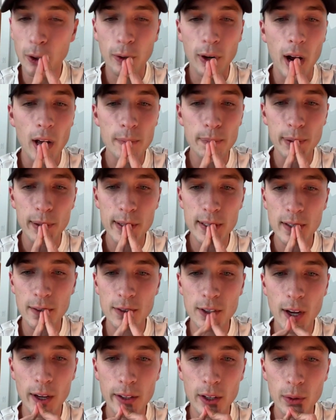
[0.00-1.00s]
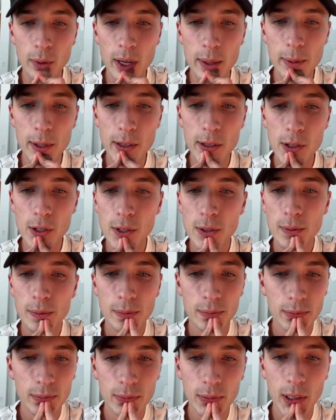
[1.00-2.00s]
who the Crown Prince of Saudi Arabia
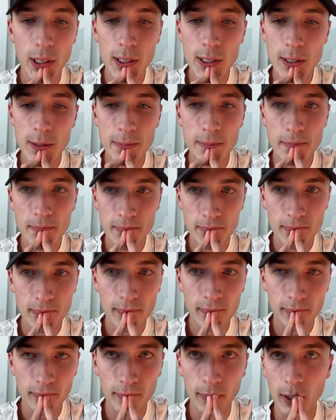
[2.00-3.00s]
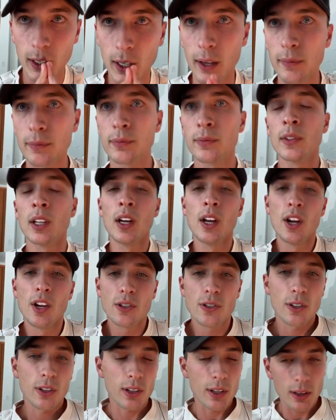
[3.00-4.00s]
is? Okay.
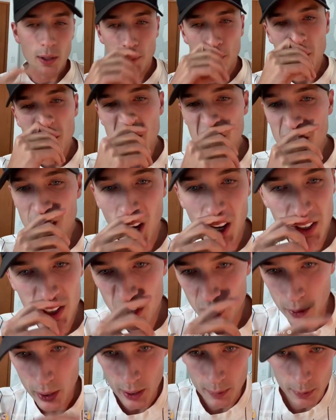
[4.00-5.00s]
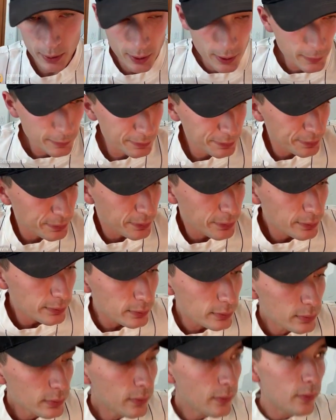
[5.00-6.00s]
So the Prince of Saudi Arabia,
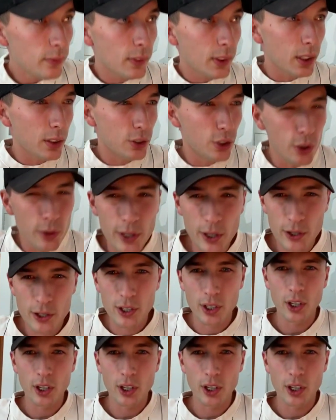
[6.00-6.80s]
2